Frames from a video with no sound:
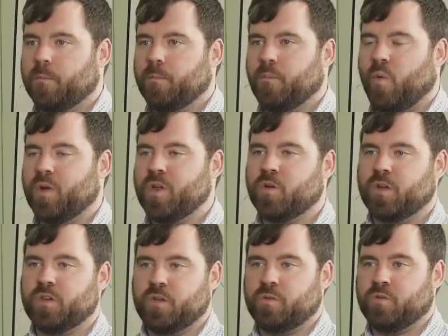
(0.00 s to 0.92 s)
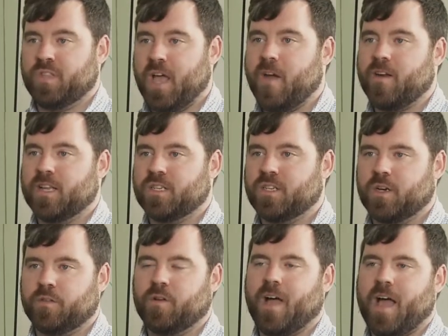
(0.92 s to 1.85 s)
But what you can do there is, you
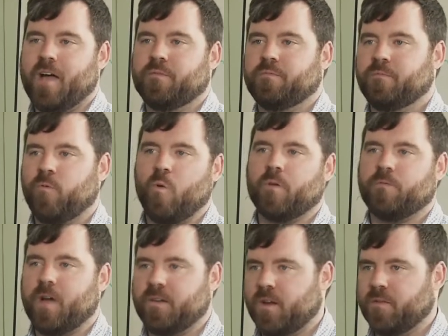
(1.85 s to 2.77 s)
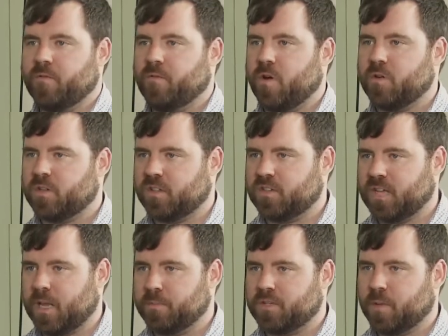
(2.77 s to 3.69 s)
know, they'll have four or five different versions of the
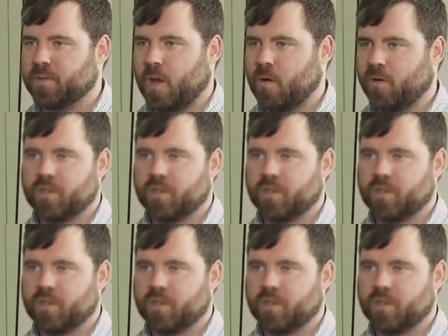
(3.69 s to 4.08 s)
same subtitle